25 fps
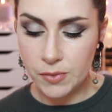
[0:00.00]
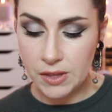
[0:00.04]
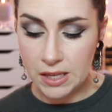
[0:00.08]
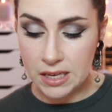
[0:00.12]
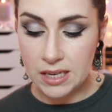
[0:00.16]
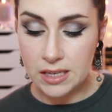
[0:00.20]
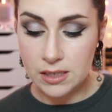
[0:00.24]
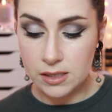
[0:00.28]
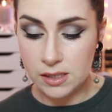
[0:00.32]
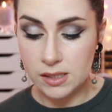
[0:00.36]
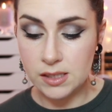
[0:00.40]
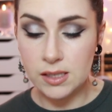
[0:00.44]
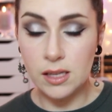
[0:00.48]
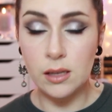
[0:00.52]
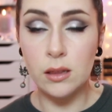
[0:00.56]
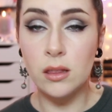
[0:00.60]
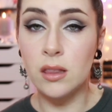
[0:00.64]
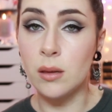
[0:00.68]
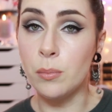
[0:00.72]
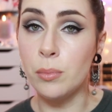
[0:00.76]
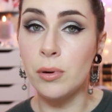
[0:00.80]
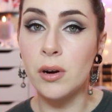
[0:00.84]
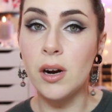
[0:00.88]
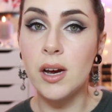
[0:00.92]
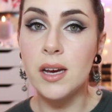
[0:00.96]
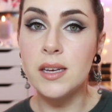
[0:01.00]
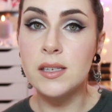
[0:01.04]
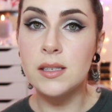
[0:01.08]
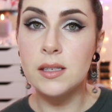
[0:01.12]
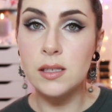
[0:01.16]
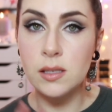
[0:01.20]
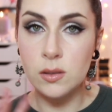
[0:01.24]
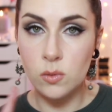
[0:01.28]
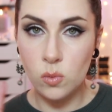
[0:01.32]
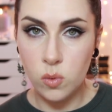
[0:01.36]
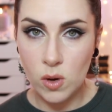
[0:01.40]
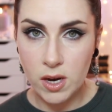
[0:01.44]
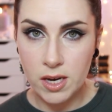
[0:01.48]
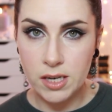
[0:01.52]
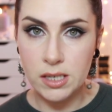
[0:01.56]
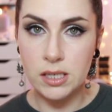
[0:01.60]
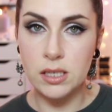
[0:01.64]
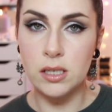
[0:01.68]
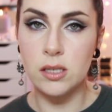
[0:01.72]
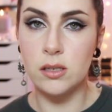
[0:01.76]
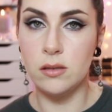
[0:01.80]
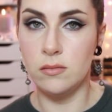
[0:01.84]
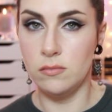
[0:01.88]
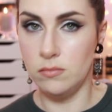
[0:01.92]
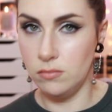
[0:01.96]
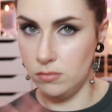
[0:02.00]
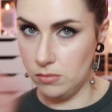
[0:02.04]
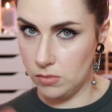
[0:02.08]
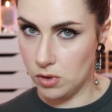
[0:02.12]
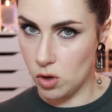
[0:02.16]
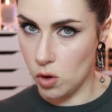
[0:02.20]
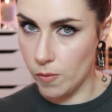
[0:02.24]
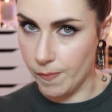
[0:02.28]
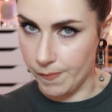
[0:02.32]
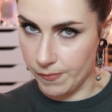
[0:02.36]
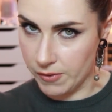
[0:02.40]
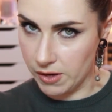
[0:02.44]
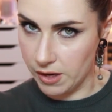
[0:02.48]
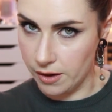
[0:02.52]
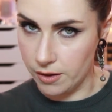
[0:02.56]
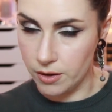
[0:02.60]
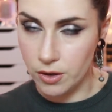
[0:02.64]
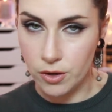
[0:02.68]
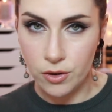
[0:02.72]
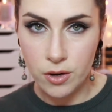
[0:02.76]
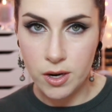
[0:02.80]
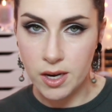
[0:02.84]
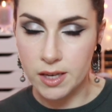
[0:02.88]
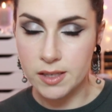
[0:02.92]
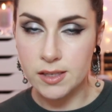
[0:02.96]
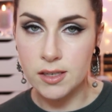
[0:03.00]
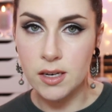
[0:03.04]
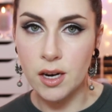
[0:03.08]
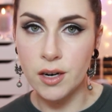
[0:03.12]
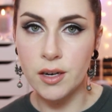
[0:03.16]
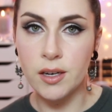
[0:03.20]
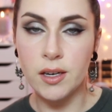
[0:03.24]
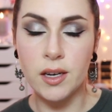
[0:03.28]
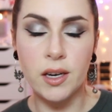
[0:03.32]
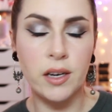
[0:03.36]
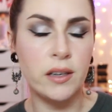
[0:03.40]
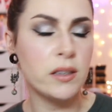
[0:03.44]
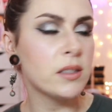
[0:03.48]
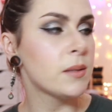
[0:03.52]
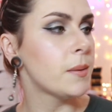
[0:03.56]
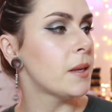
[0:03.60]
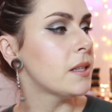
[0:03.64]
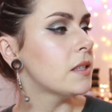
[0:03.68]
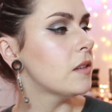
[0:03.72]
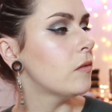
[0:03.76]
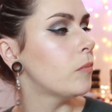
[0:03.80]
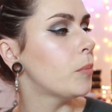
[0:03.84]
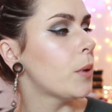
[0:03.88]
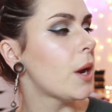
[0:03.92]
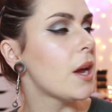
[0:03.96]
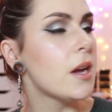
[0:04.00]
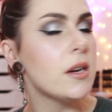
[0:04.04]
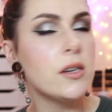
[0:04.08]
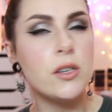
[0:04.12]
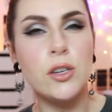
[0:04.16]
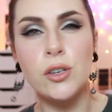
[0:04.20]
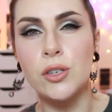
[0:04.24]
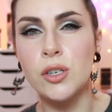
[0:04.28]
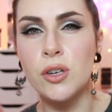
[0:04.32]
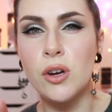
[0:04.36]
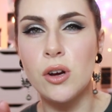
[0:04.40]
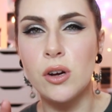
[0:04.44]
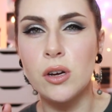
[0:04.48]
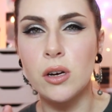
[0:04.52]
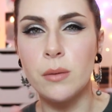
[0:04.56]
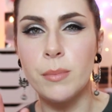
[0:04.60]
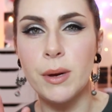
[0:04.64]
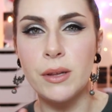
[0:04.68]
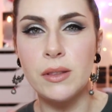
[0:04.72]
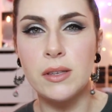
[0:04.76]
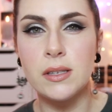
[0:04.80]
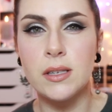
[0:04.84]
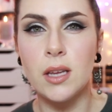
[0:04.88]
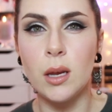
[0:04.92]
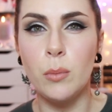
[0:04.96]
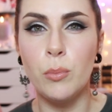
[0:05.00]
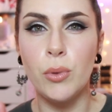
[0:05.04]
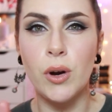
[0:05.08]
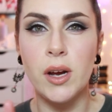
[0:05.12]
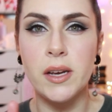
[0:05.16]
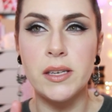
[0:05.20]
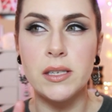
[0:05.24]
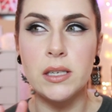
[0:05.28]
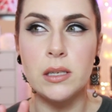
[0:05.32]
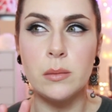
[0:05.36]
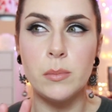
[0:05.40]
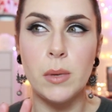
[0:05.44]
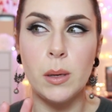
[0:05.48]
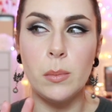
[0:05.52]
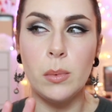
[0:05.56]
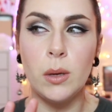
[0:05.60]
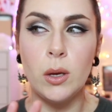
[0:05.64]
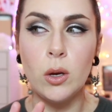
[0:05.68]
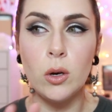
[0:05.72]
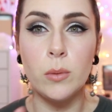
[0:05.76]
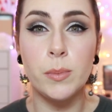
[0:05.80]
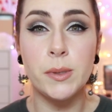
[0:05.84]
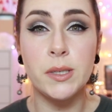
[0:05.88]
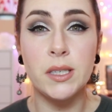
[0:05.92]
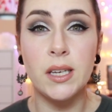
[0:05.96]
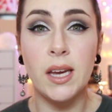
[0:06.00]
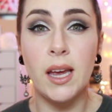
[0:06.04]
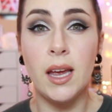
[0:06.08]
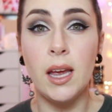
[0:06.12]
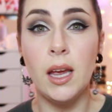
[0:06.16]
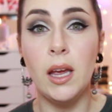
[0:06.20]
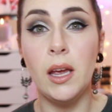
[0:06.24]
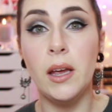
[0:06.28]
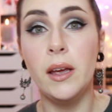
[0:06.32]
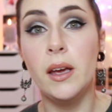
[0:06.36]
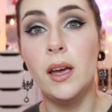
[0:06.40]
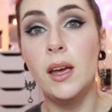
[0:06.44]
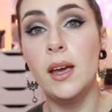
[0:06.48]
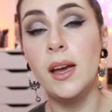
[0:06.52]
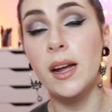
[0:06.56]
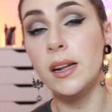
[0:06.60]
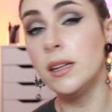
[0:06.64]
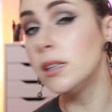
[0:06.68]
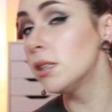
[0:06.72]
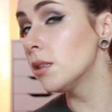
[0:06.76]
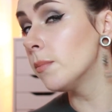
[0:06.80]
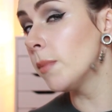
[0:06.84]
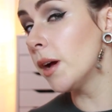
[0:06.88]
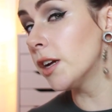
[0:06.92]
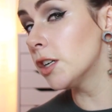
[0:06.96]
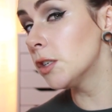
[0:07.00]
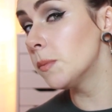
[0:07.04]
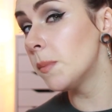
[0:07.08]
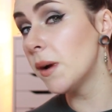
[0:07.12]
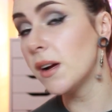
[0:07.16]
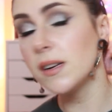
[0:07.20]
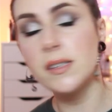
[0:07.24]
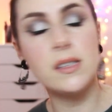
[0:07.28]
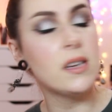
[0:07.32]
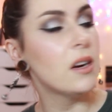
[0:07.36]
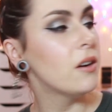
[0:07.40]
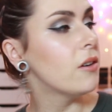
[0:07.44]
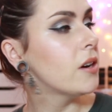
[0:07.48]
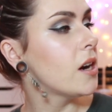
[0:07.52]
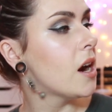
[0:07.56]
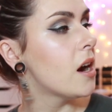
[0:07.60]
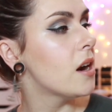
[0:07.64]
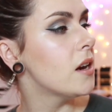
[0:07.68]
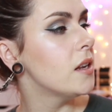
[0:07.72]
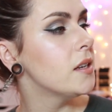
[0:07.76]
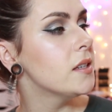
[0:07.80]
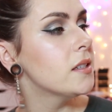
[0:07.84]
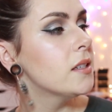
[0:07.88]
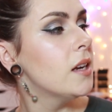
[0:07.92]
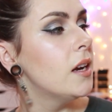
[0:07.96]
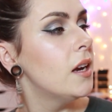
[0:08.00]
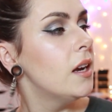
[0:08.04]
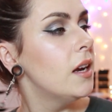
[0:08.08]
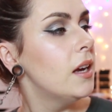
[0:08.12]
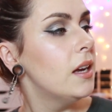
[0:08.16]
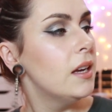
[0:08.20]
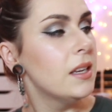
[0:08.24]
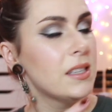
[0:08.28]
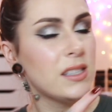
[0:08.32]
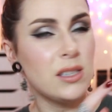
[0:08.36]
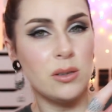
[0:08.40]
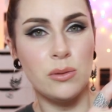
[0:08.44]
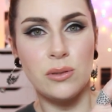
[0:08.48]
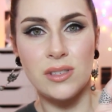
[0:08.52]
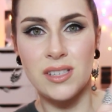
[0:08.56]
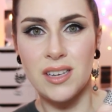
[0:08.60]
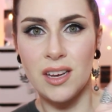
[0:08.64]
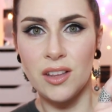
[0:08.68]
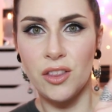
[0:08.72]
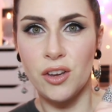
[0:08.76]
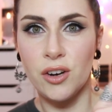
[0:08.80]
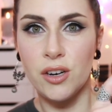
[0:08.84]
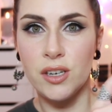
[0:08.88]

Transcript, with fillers: these is that the price is quite up there. You're, it's not an inexpensive brand. You're talking about the same price as maybe Urban Decay and Smashbox here in Ireland. So it's like